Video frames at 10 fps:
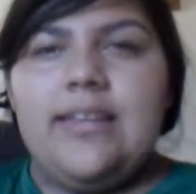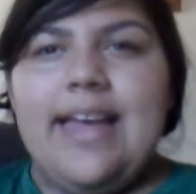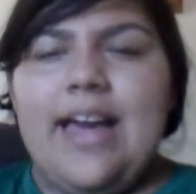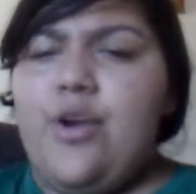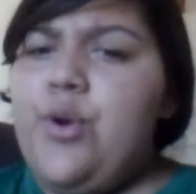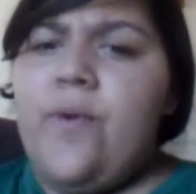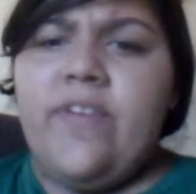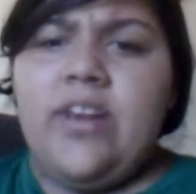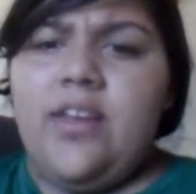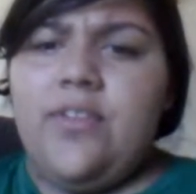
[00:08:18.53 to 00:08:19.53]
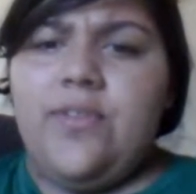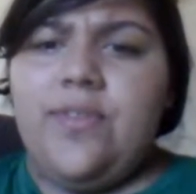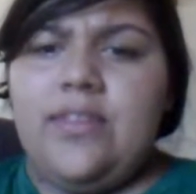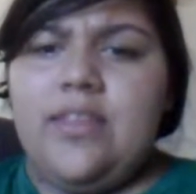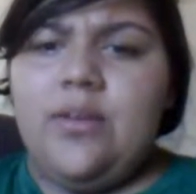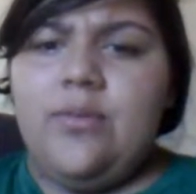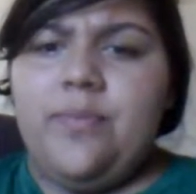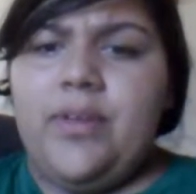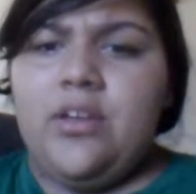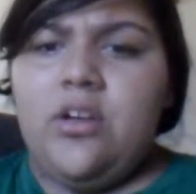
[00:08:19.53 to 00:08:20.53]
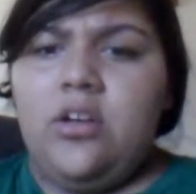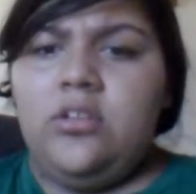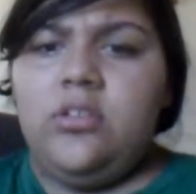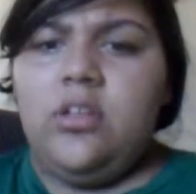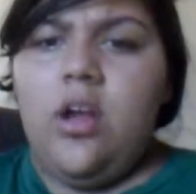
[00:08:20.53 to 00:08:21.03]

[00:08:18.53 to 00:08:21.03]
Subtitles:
I don't know of any other thing that it would be called.